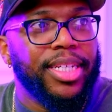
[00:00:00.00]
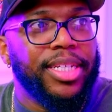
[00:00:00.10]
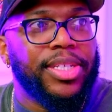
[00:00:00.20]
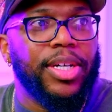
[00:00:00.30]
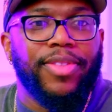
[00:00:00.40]

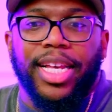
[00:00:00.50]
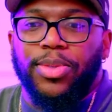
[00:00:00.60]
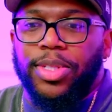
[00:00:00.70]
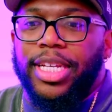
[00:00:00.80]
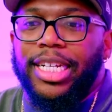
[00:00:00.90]
So if that
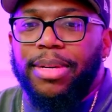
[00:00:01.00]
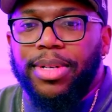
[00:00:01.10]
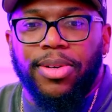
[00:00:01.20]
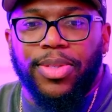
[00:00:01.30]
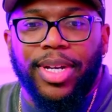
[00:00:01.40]
source of income
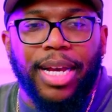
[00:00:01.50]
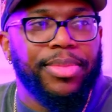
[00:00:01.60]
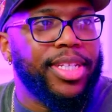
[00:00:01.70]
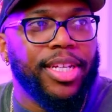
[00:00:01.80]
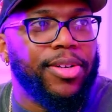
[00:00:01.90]
goes away, I'm
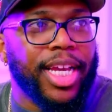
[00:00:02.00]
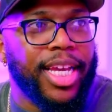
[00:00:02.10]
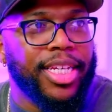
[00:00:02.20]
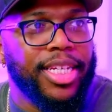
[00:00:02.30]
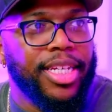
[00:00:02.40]
still
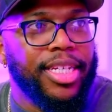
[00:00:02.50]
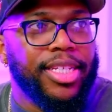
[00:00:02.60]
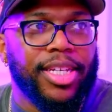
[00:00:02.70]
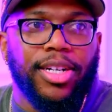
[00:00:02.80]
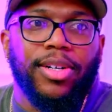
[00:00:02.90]
okay.
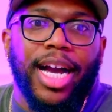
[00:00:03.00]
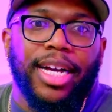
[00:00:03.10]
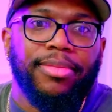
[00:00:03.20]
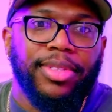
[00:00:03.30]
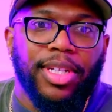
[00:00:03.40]
So
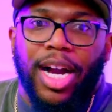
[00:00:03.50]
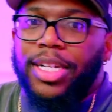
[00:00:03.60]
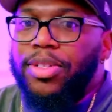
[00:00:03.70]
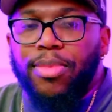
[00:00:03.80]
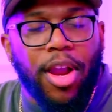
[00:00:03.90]
I
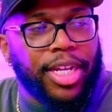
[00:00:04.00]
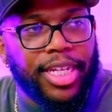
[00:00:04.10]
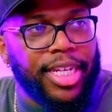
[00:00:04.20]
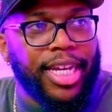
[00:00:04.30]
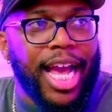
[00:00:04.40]
do
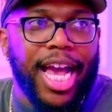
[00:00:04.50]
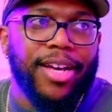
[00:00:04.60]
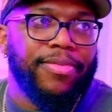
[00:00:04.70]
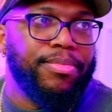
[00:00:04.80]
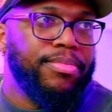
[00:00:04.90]
marketing. I
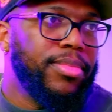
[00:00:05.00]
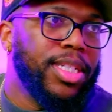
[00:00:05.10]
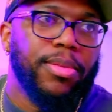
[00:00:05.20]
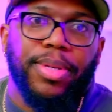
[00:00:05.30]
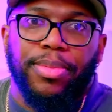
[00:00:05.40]
have
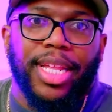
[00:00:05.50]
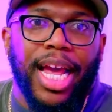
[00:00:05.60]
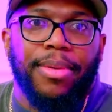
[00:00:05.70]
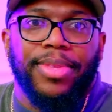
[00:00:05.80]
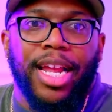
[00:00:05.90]
people
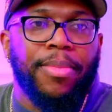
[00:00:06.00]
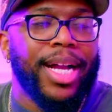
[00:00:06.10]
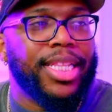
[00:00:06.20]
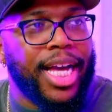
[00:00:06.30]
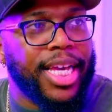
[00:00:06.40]
that are my
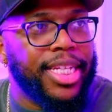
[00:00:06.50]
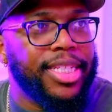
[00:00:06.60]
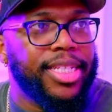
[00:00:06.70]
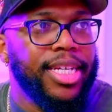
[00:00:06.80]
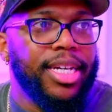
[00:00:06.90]

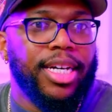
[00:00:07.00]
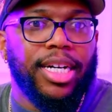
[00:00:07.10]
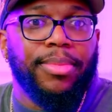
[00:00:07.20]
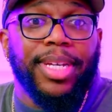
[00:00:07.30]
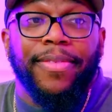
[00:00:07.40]
clients.
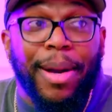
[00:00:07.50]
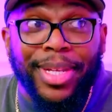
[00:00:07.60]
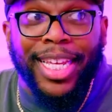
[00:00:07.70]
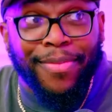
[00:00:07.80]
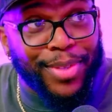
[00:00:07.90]
I'm an
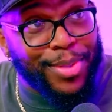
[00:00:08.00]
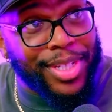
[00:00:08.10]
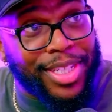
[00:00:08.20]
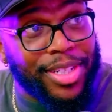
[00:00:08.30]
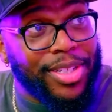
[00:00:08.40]

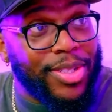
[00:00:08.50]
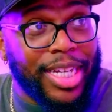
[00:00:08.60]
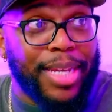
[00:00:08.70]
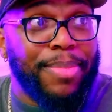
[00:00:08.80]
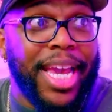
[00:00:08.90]
influencer, so I
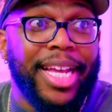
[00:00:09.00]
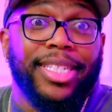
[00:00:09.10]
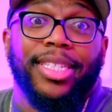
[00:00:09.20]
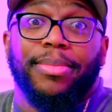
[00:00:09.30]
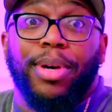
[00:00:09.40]
get paid
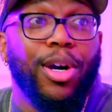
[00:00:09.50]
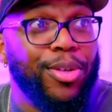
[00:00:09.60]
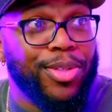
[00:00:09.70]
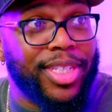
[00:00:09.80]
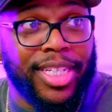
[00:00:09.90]
to
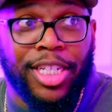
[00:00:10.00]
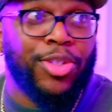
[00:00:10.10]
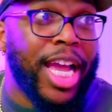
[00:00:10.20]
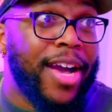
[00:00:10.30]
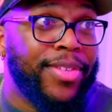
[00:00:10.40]
post and to
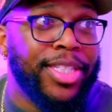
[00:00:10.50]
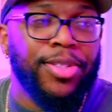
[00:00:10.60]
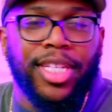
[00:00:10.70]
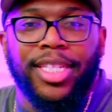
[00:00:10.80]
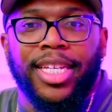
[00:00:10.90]
travel and do
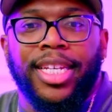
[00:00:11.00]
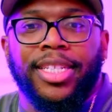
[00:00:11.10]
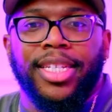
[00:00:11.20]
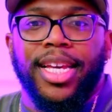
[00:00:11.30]
these things.